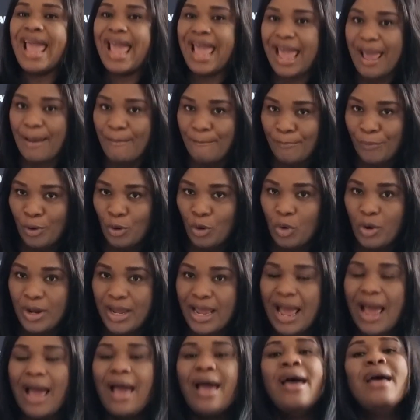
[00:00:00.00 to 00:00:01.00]

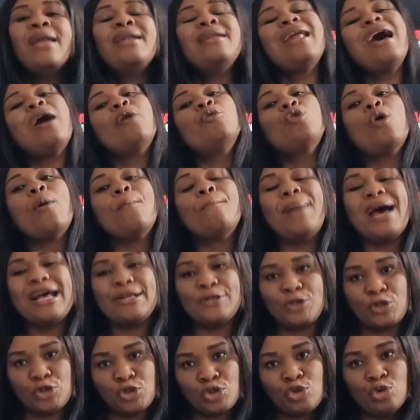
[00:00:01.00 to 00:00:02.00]
employer. Now,
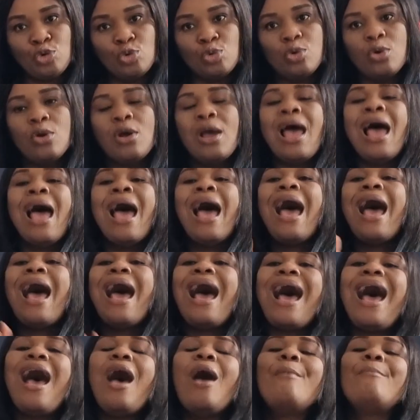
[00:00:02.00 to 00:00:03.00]
number 2,
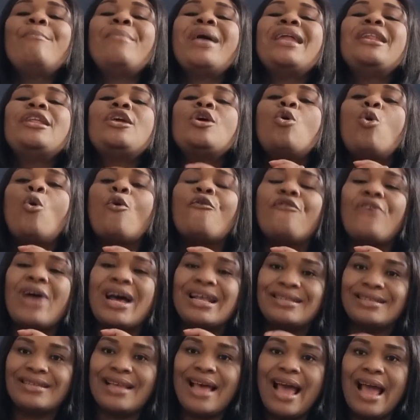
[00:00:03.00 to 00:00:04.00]
How many
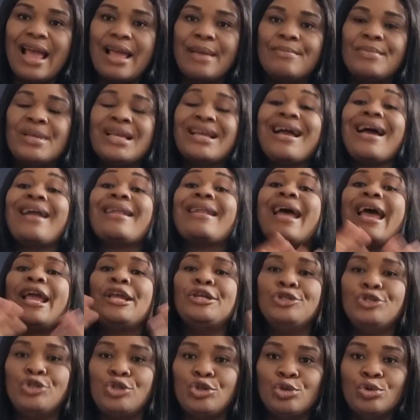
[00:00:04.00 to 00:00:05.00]
overtime can I
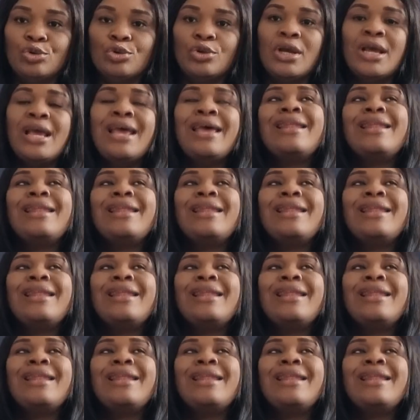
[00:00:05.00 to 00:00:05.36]
do?